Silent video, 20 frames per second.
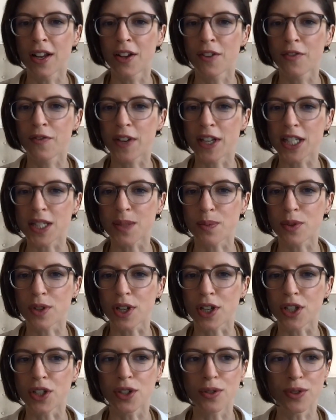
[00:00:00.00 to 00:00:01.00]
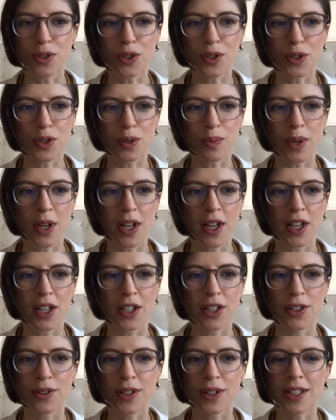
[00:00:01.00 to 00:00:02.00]
Facebook, and YouTube
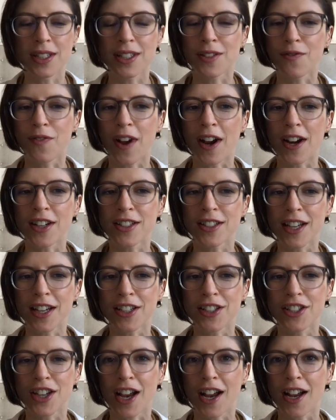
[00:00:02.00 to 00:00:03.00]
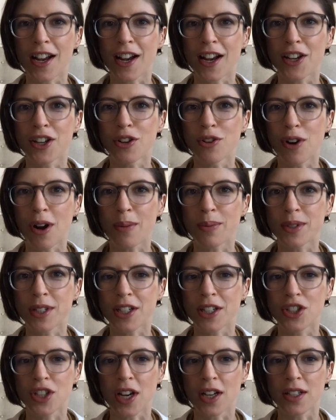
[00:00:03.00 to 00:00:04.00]
to this fireside chat on Europe's
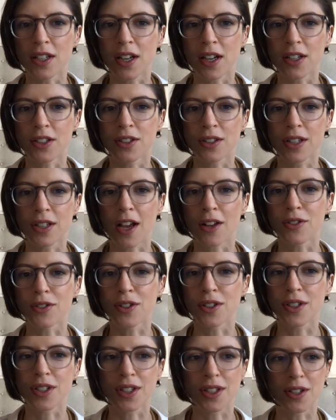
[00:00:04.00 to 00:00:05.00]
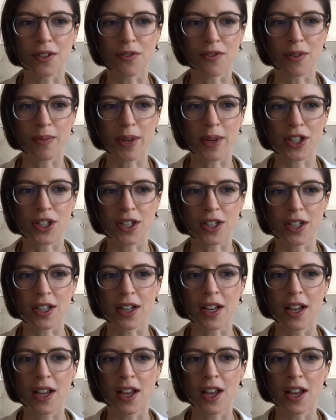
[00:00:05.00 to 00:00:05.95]
agenda to counter disinformation